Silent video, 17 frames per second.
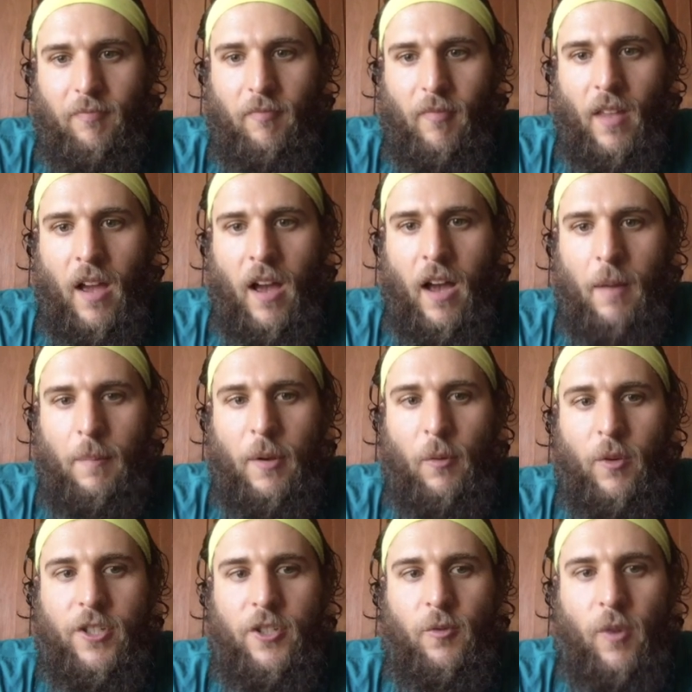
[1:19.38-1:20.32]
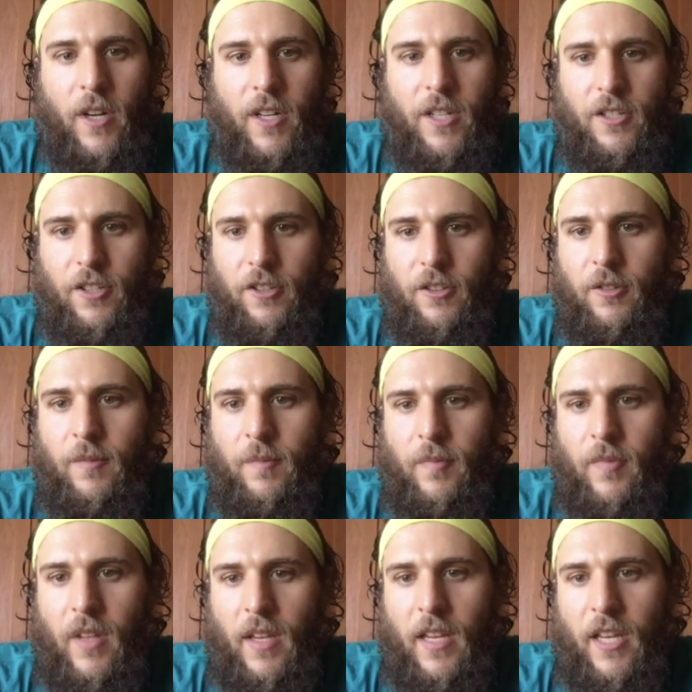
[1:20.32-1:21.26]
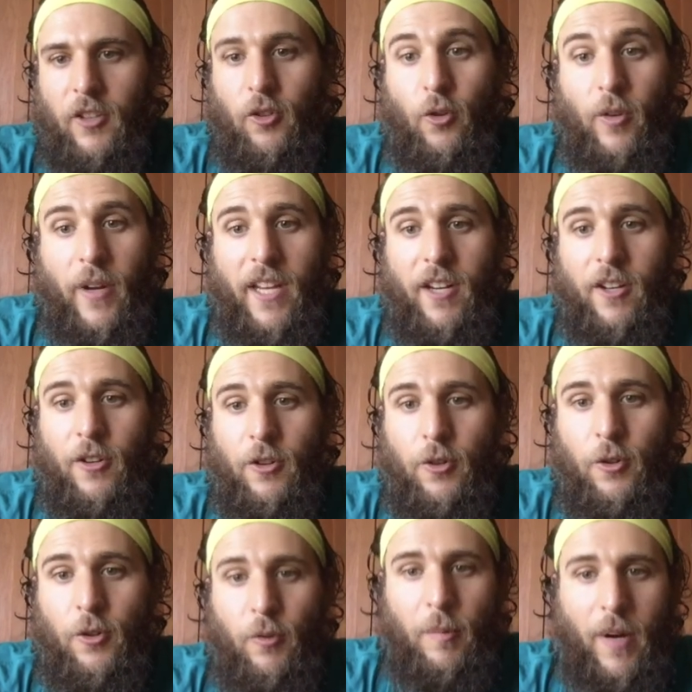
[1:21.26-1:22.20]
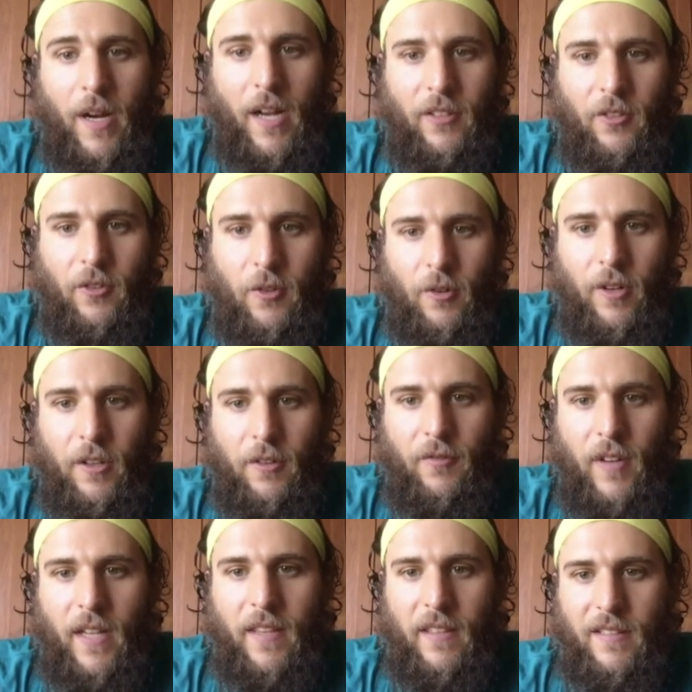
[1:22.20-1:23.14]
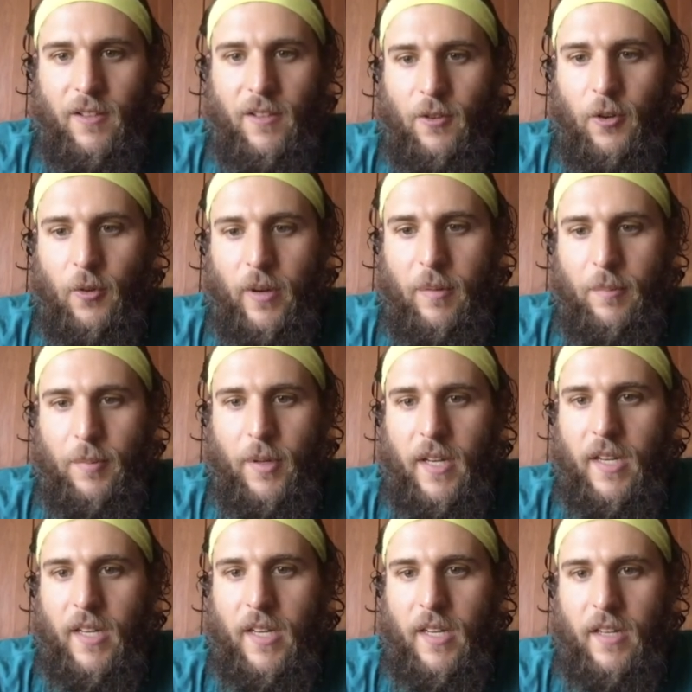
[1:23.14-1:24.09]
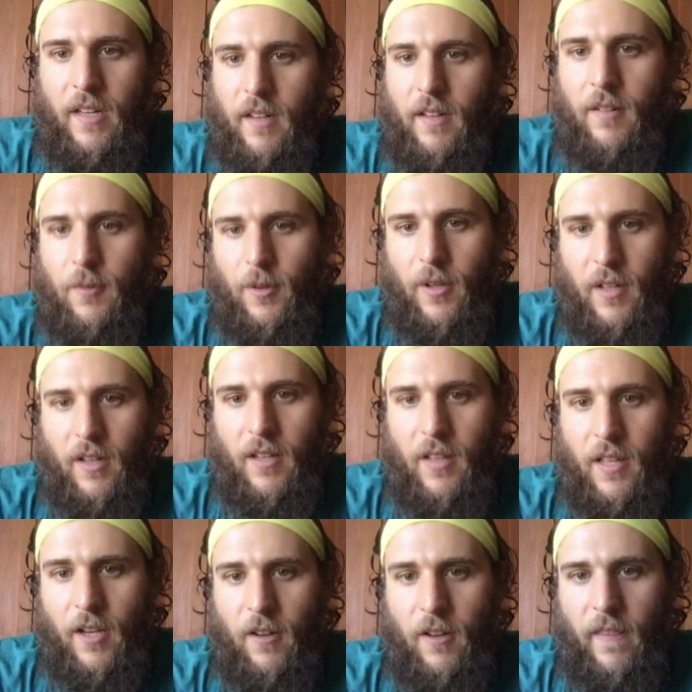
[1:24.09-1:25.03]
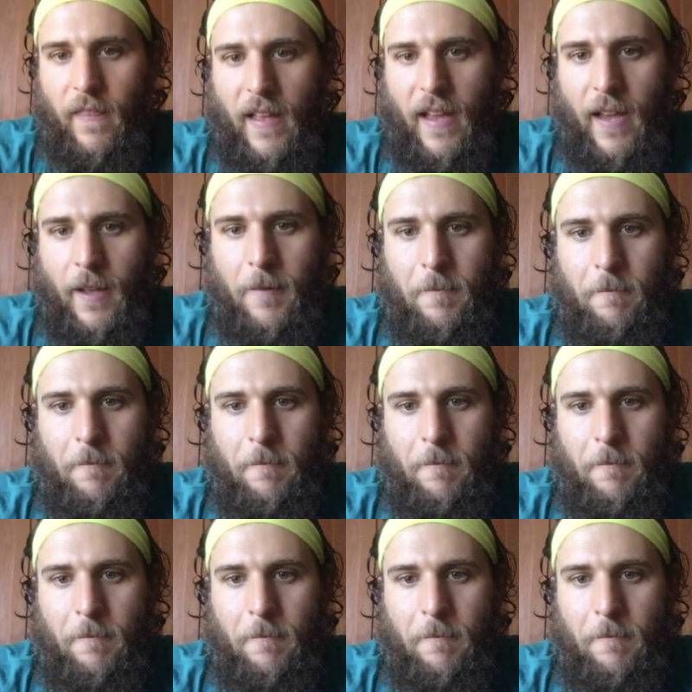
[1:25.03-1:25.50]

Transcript: And what you want to do is create a new repository. You find this little green button here. We're going to click on that.